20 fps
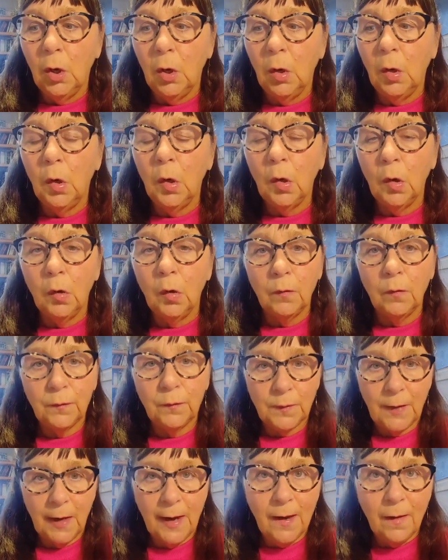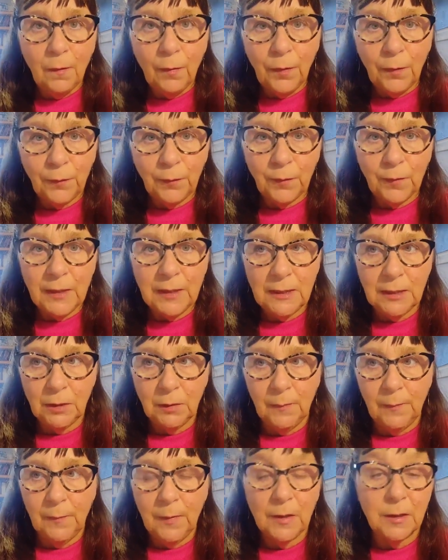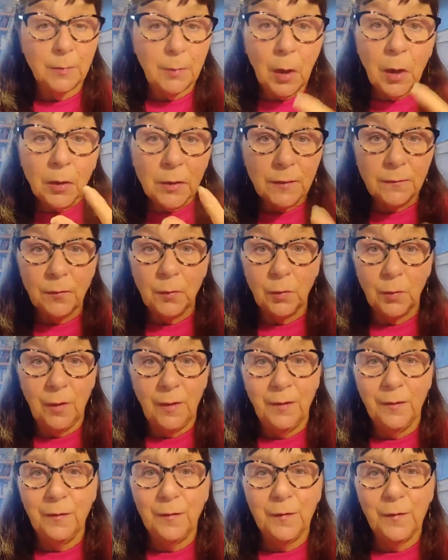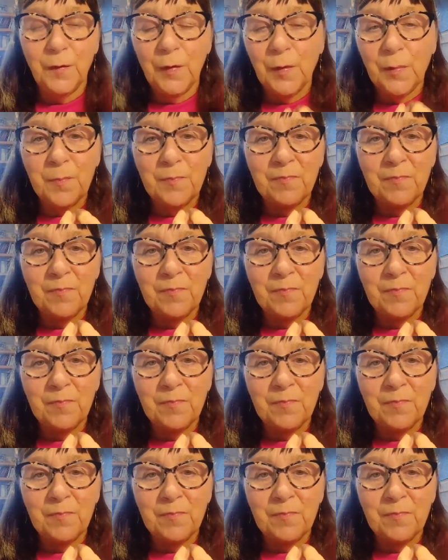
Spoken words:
of health freedom as part of your kind of